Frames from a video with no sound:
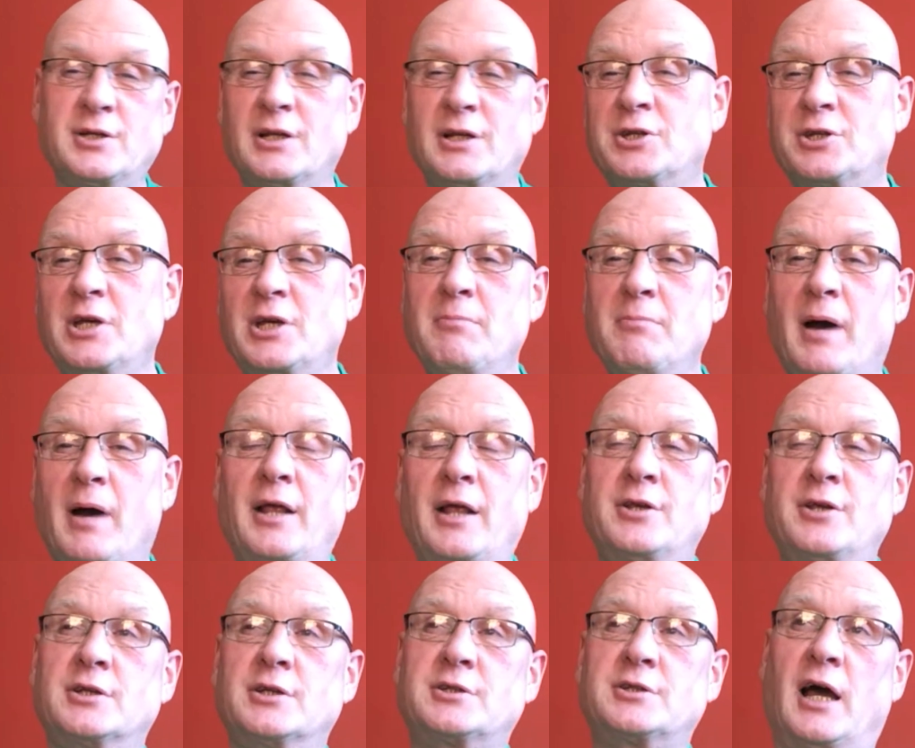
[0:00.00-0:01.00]
The team
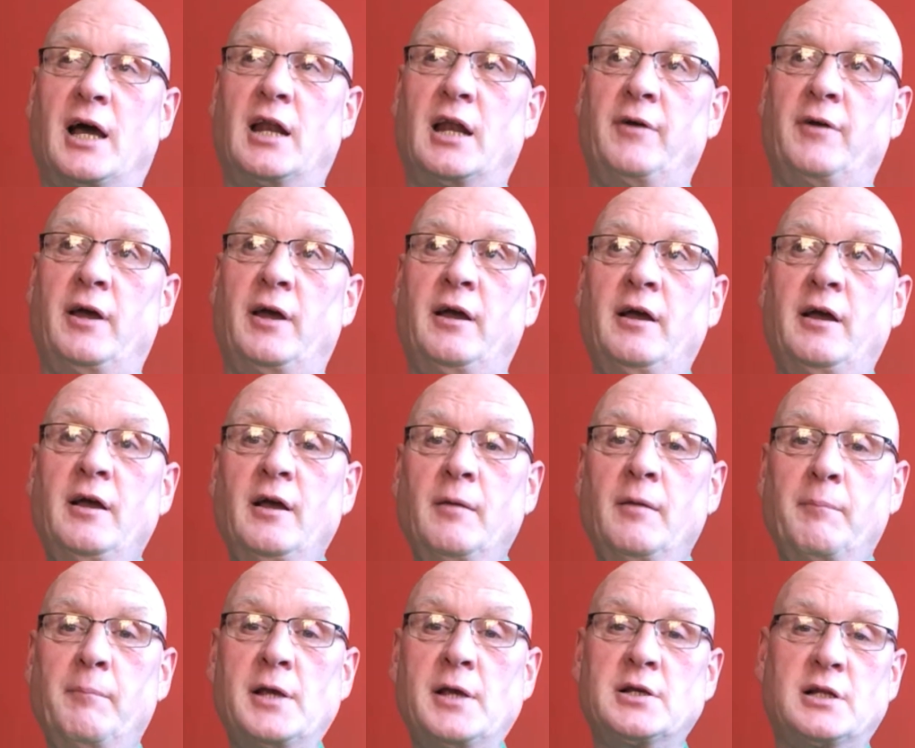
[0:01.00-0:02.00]
manager side of it,
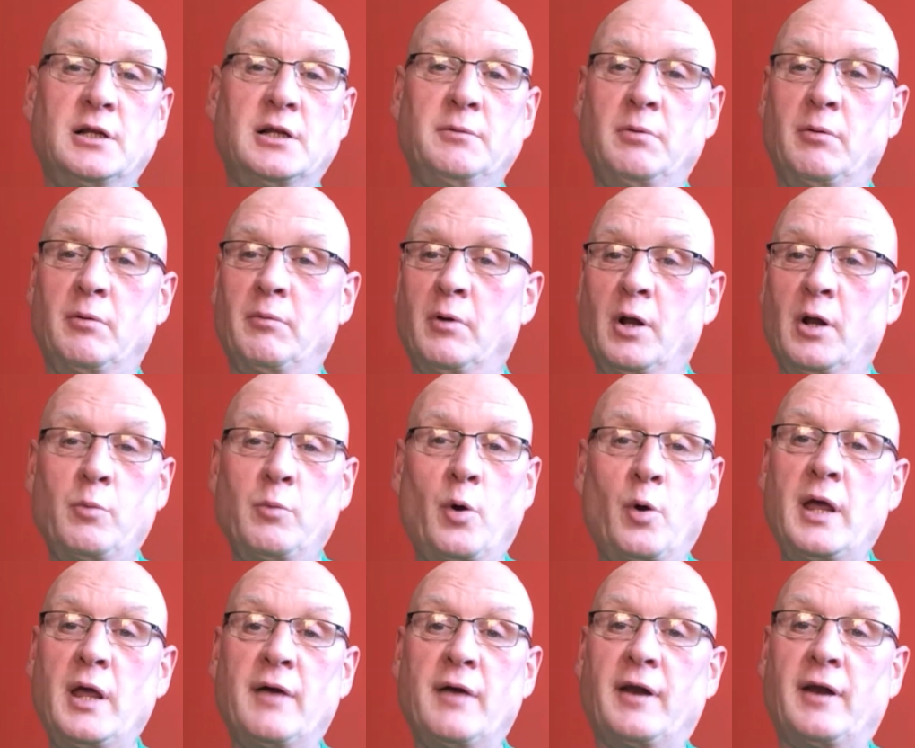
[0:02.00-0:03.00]
basically, we
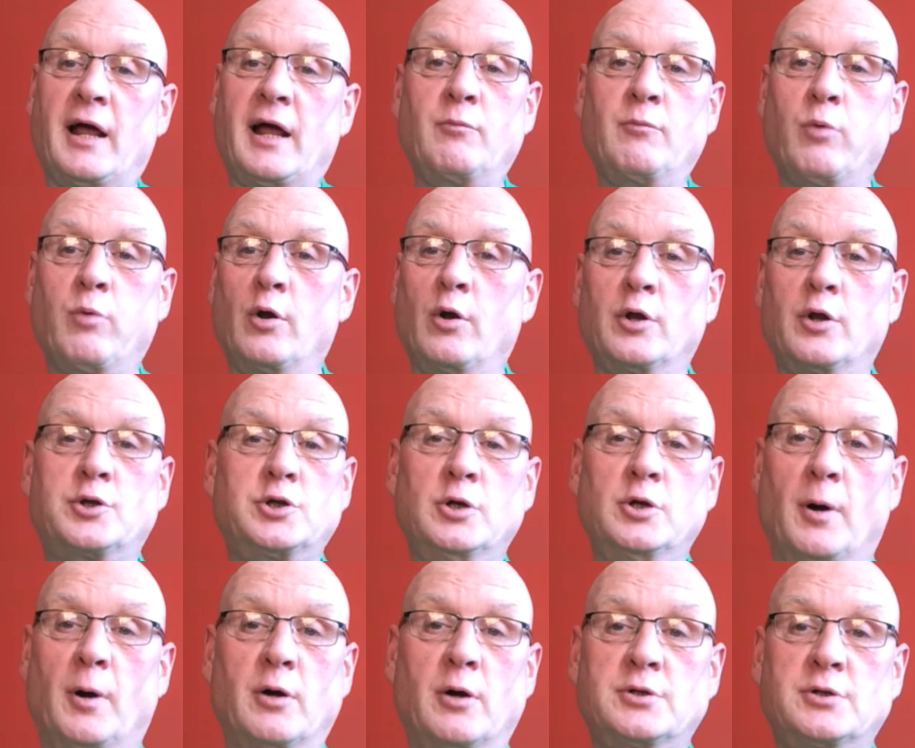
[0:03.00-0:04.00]
only ever had one or two
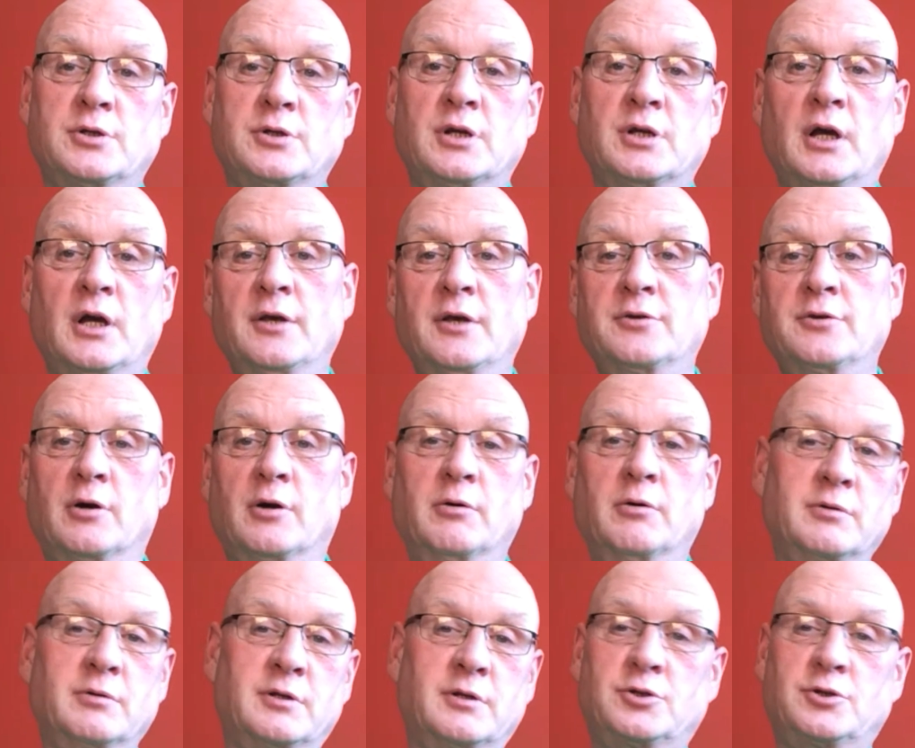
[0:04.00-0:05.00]
boxers.
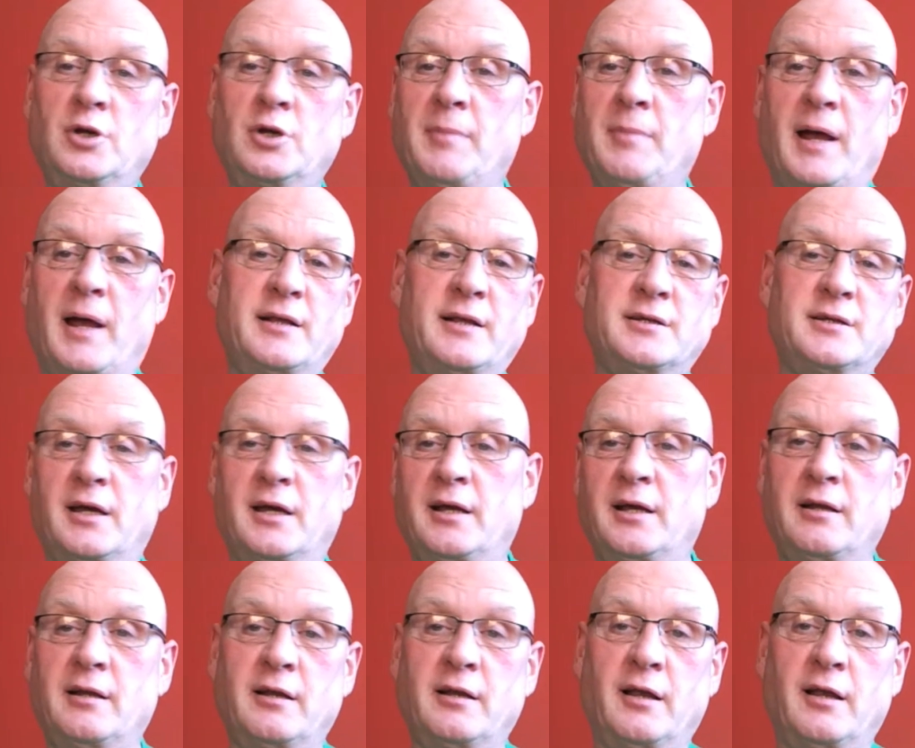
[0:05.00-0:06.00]
So the team
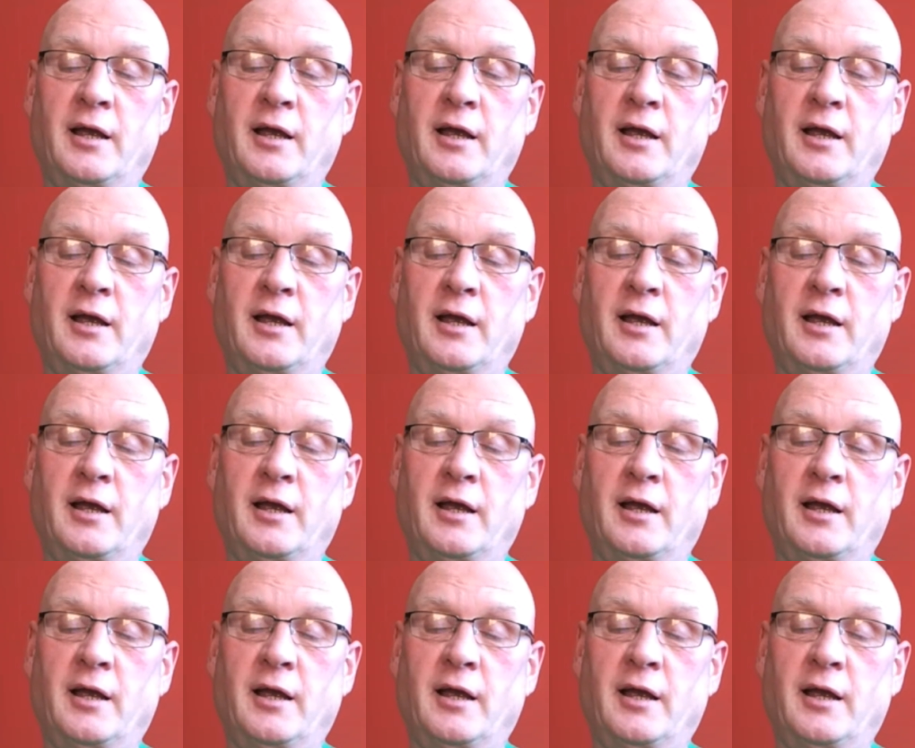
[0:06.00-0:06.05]
manager